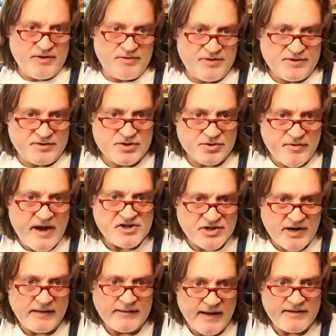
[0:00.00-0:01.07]
the direction
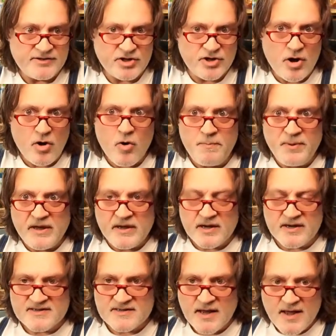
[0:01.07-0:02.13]
I'd like to go
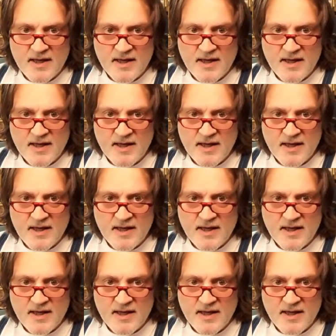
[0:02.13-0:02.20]
because,